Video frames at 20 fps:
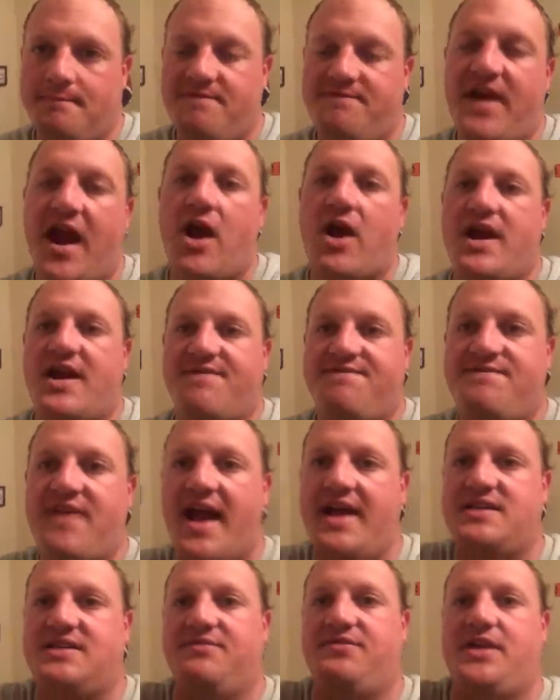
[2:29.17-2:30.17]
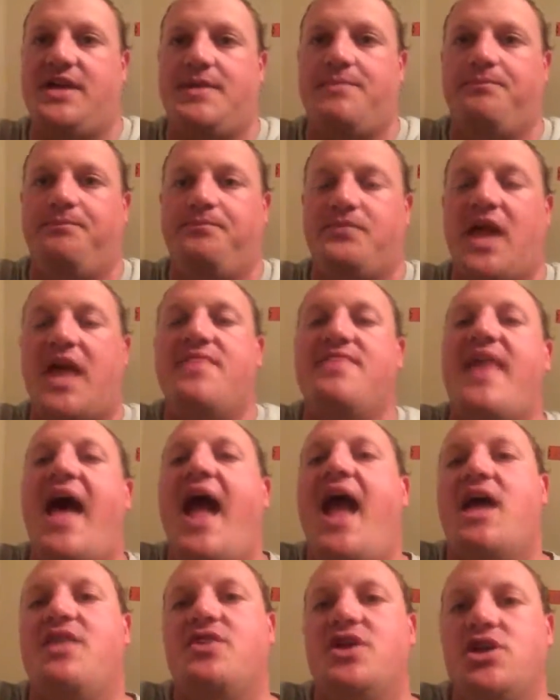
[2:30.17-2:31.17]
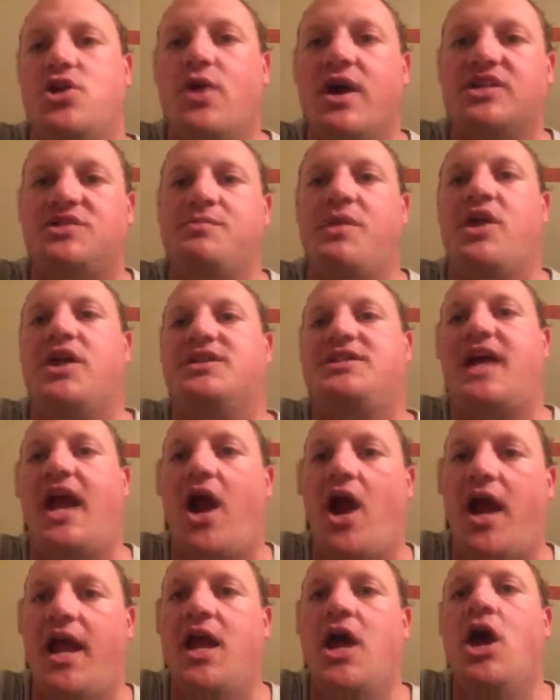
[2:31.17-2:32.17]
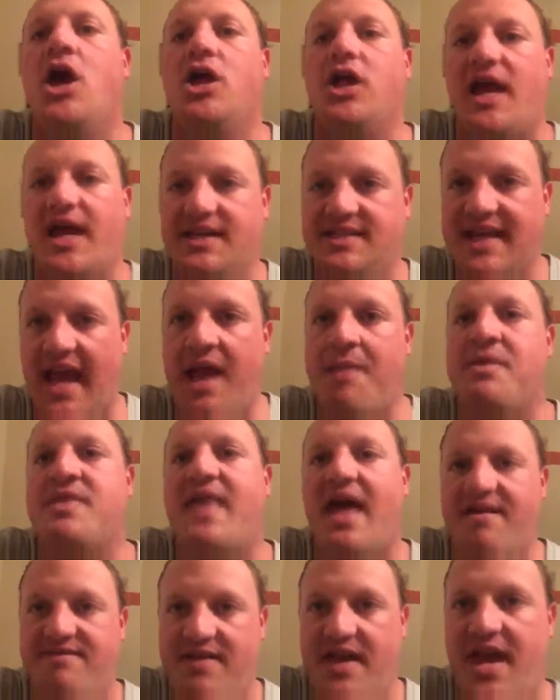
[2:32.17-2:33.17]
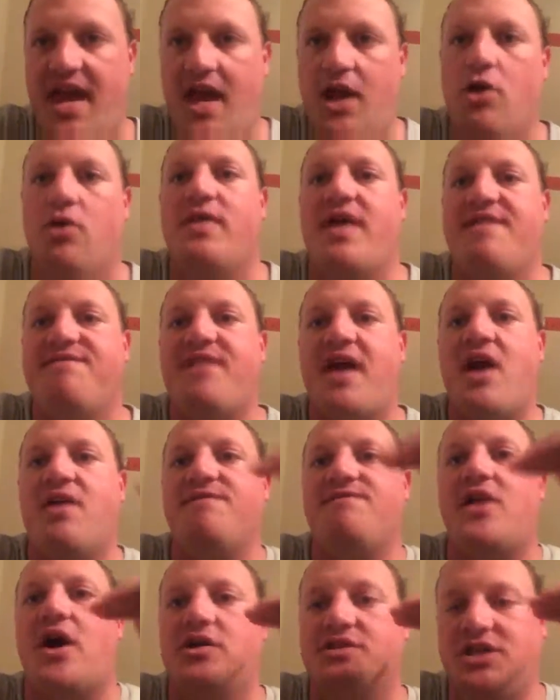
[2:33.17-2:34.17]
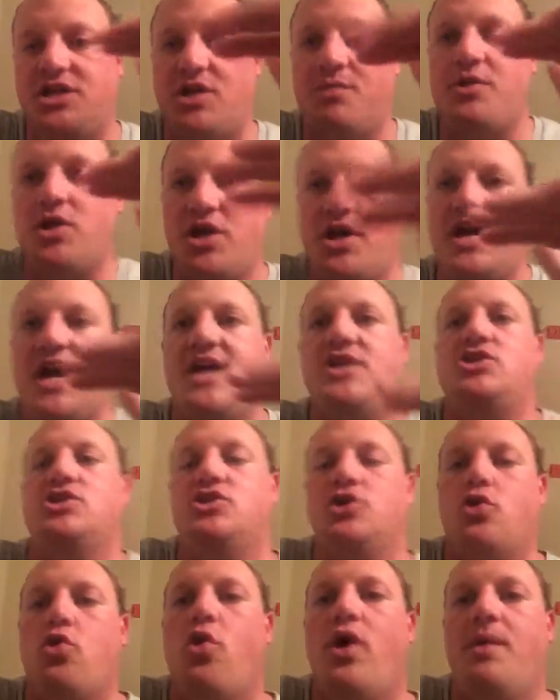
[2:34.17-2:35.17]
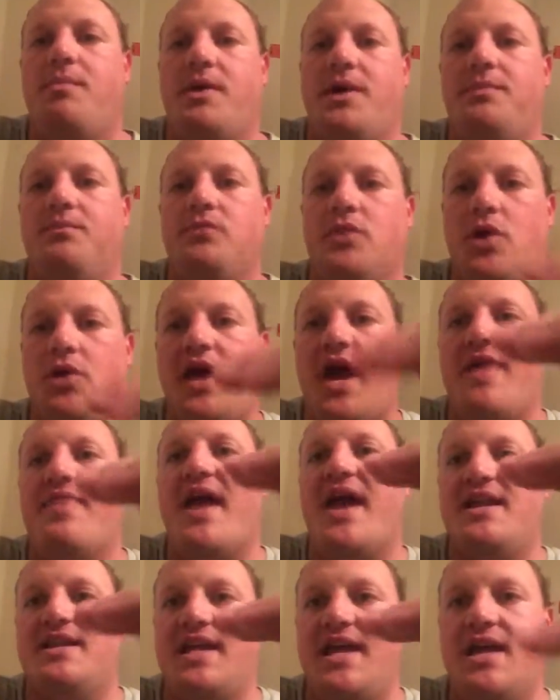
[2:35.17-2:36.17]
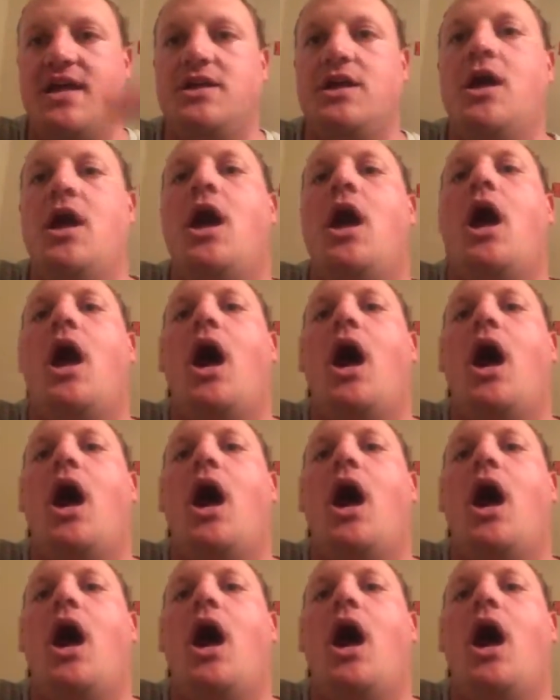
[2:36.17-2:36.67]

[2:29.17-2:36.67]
very effectively. And the U.S. military examined that vehicle, and they found faulty communications equipment. Okay, they did.